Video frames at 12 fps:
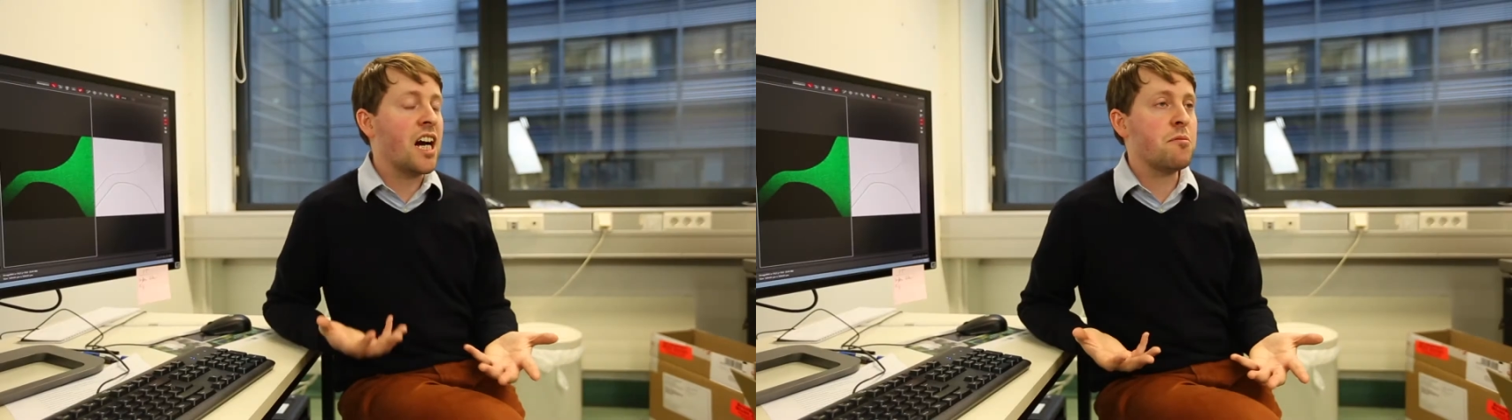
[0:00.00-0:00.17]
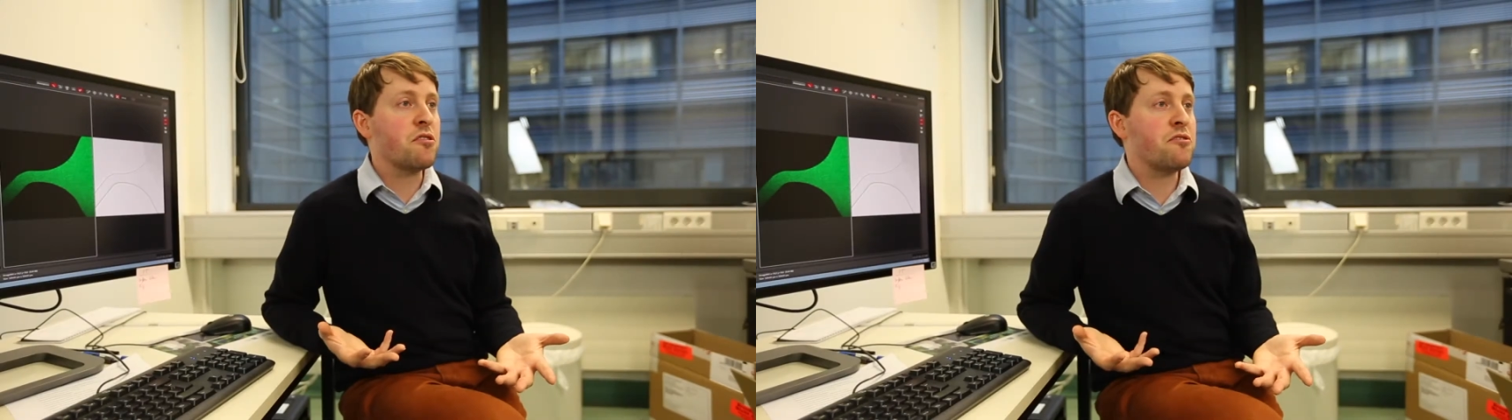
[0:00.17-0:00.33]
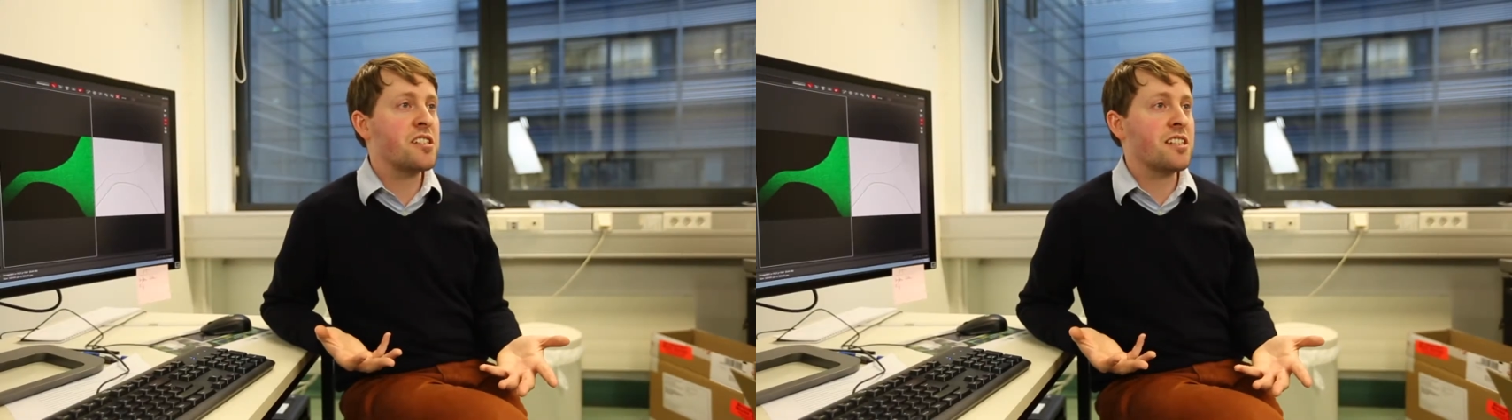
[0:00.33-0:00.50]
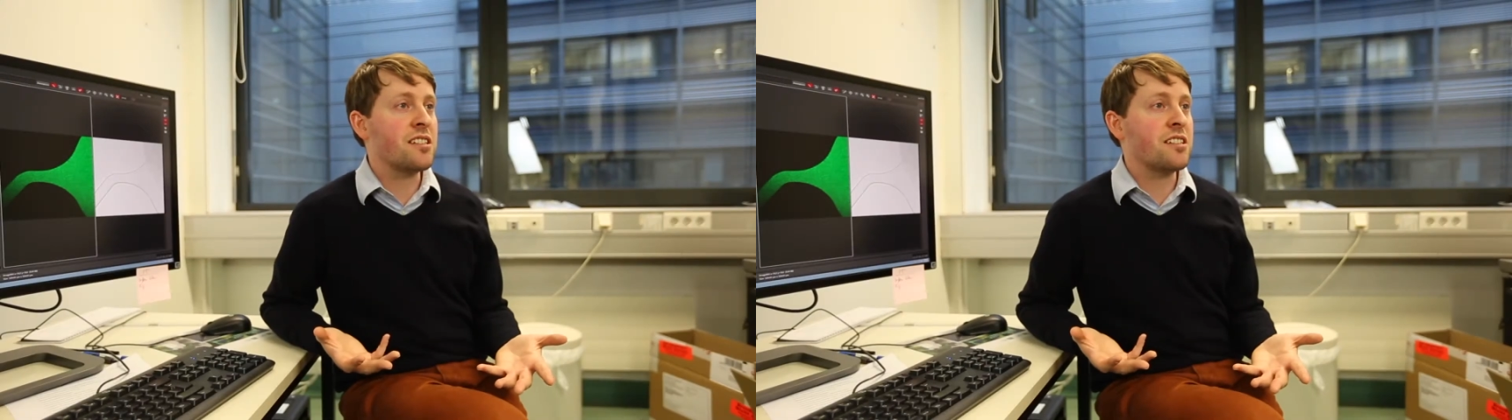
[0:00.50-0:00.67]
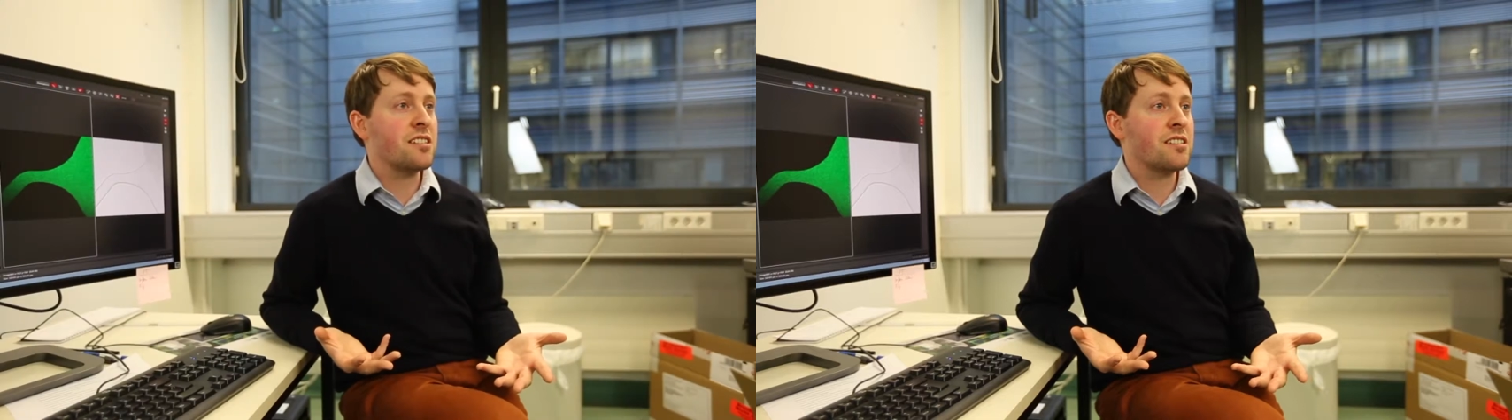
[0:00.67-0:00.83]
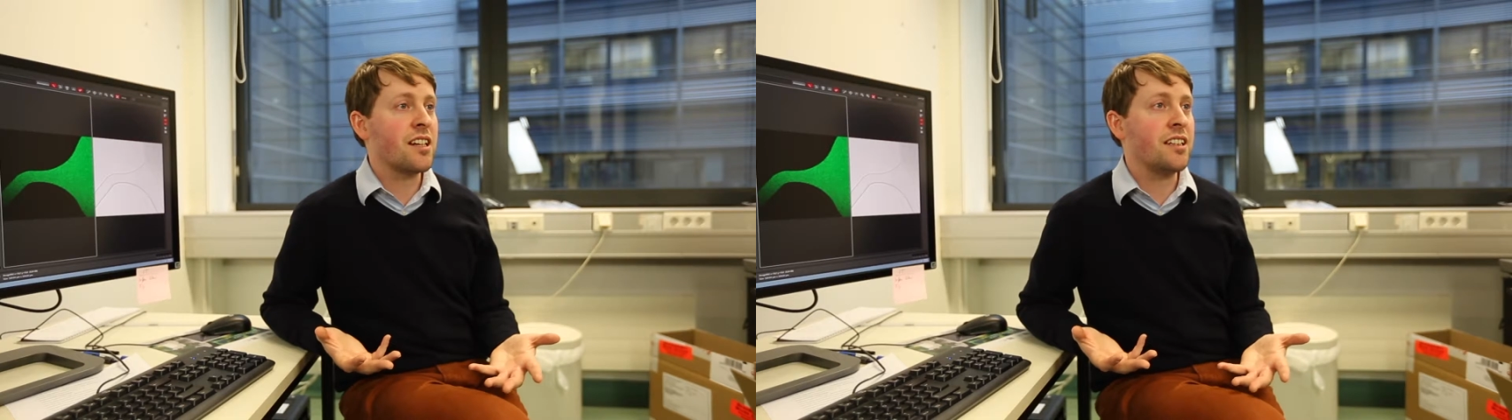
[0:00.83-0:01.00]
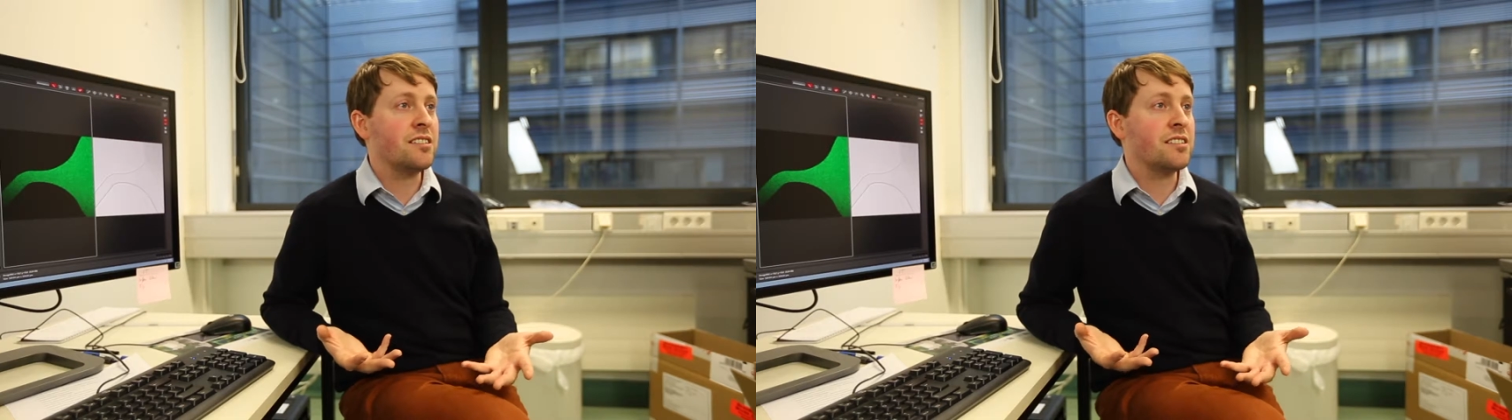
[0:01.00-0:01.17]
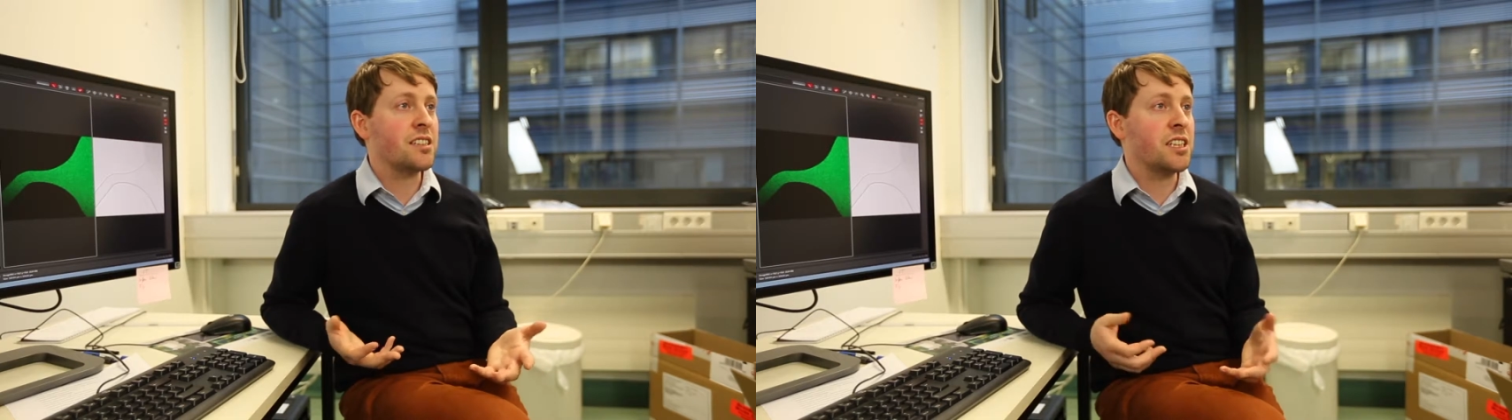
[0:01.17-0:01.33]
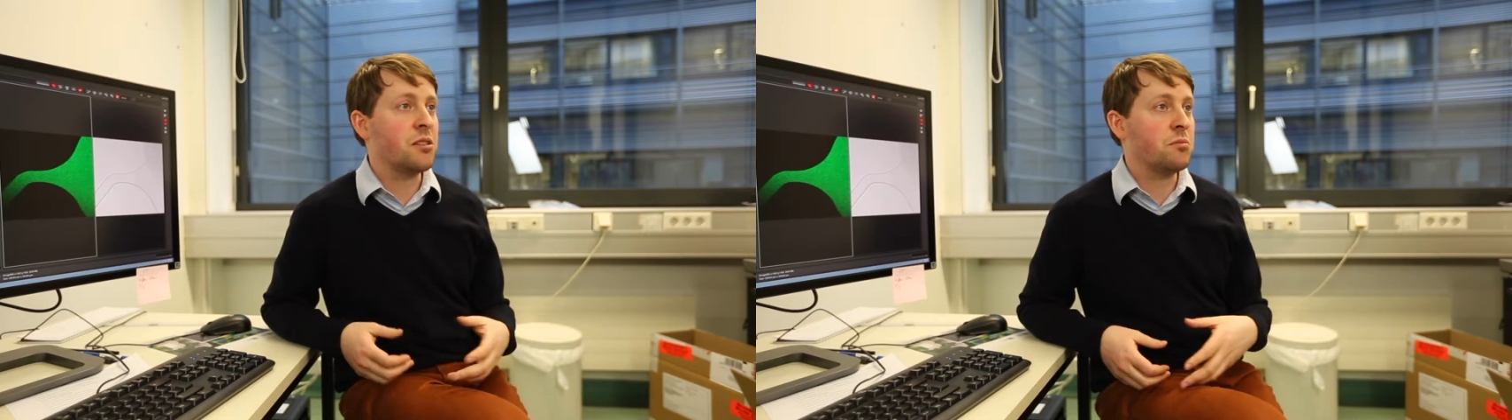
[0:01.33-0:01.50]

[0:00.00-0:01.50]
I'm a physicist, and